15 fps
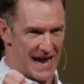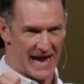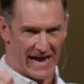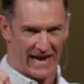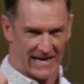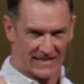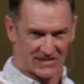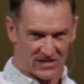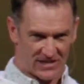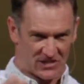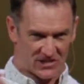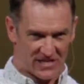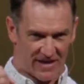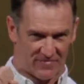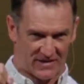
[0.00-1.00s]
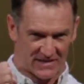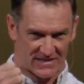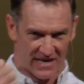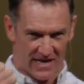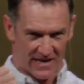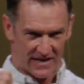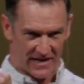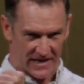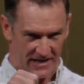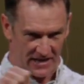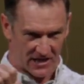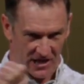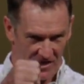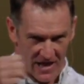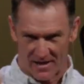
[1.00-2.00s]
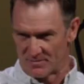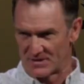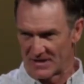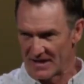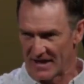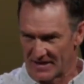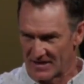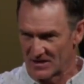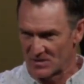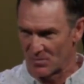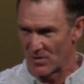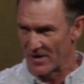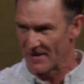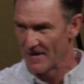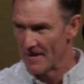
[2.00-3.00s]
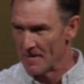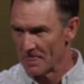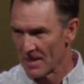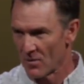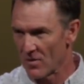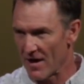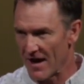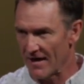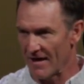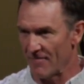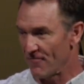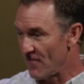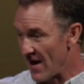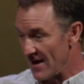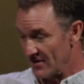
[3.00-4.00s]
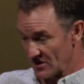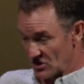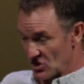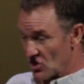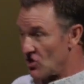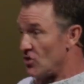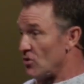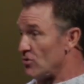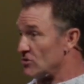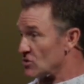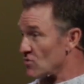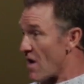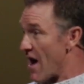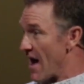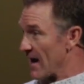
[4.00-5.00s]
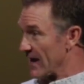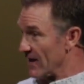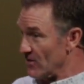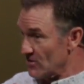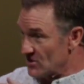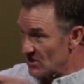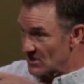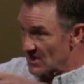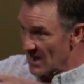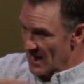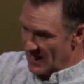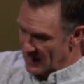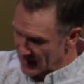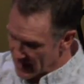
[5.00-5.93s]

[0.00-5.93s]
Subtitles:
my hands. I just have these knitted clubs at this point. Well, I find this huge rock and there's just